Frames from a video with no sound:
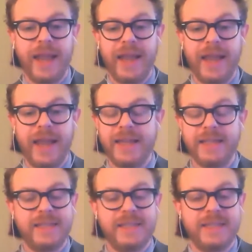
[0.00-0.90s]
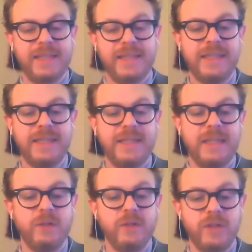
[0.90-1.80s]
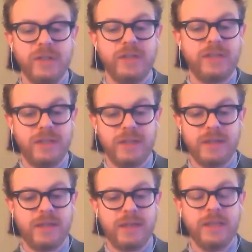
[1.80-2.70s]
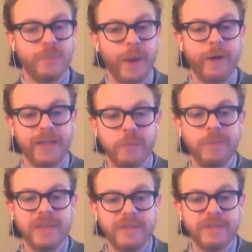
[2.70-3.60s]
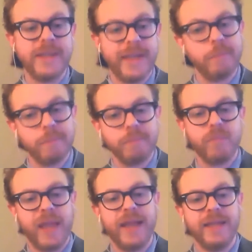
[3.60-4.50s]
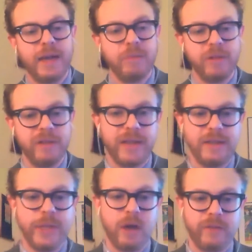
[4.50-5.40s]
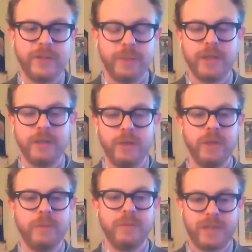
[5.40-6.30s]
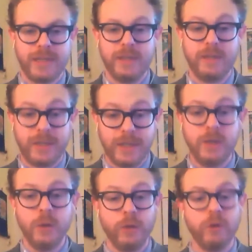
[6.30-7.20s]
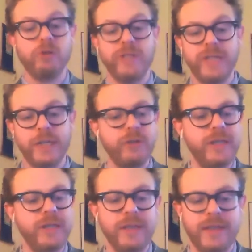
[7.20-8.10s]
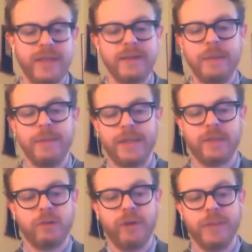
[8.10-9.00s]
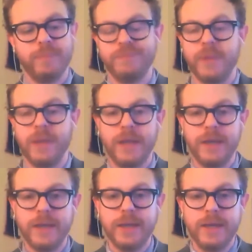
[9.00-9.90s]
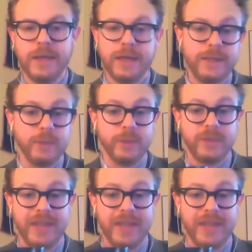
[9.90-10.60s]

it's they're just inspiring. So I believe in them, and I believe that we can offer something to them to continue their trajectory. Then I mean that's great. So we'll see.